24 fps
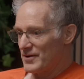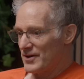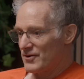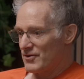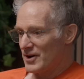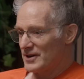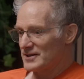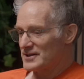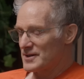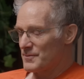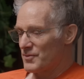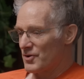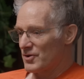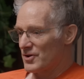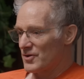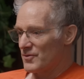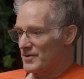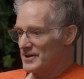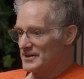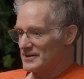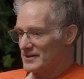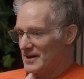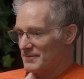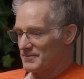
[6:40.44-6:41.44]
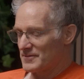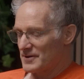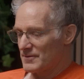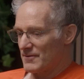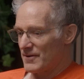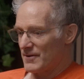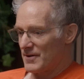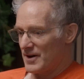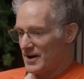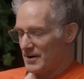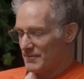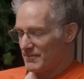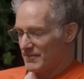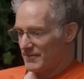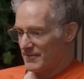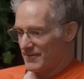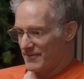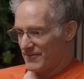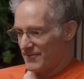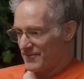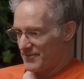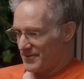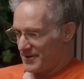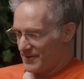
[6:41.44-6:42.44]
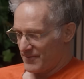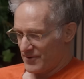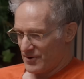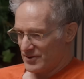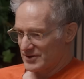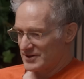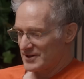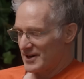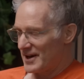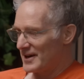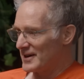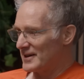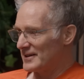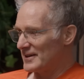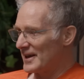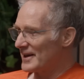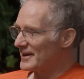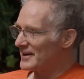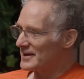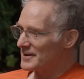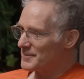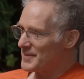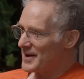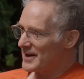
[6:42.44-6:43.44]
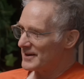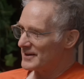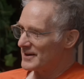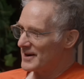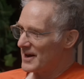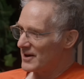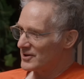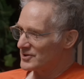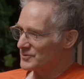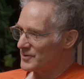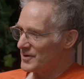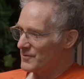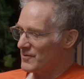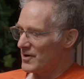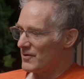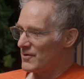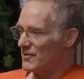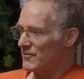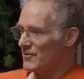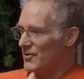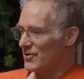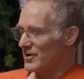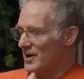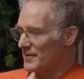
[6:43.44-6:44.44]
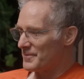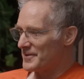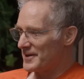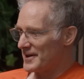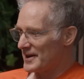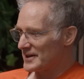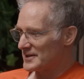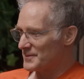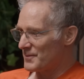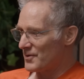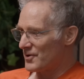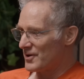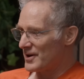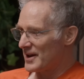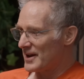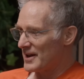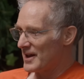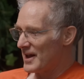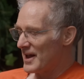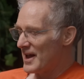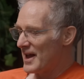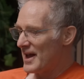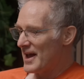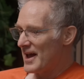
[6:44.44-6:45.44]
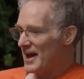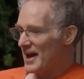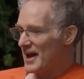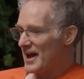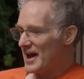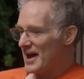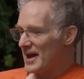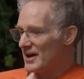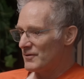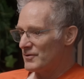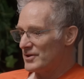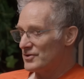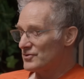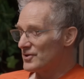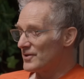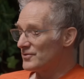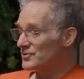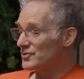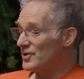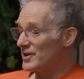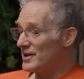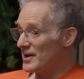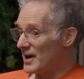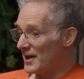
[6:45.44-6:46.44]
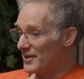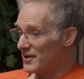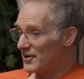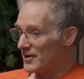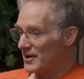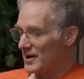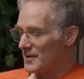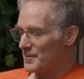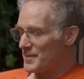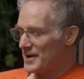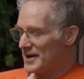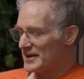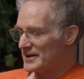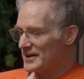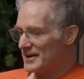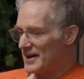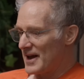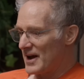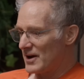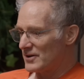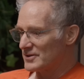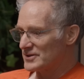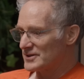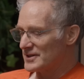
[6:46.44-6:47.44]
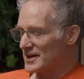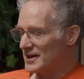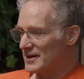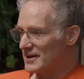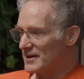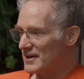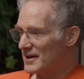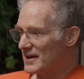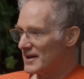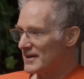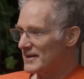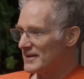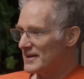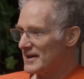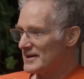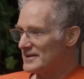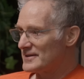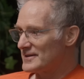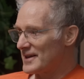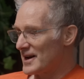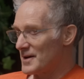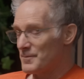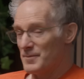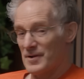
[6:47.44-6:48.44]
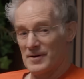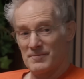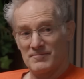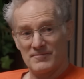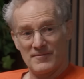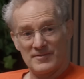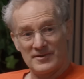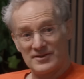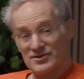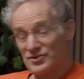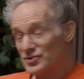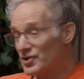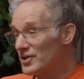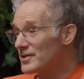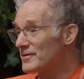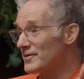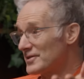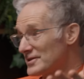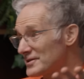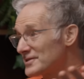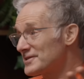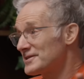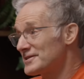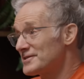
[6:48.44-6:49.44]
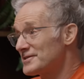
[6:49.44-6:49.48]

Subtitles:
we crossed the border, we slept the first night in like an abandoned house. We woke up the next morning, and we drove to another abandoned house, and they set up a sort of a